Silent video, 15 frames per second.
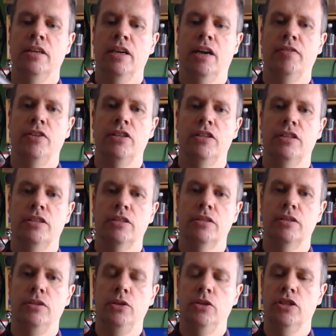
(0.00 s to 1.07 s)
I've
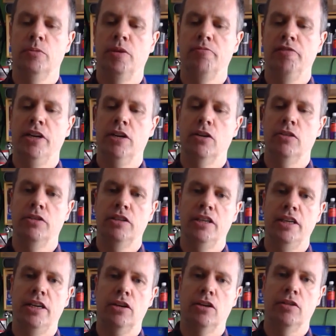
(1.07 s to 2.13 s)
just used the memory cloth
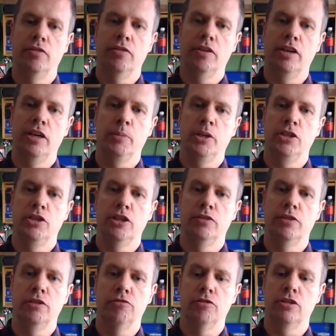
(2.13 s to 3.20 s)
to take off a little bit of
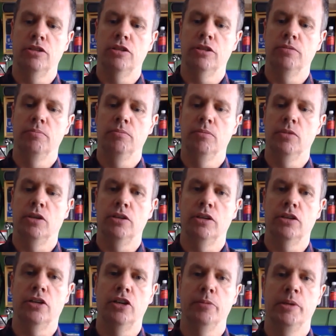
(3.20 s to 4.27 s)
surface rust on the
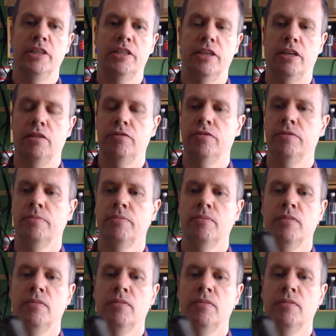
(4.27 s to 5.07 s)
column itself.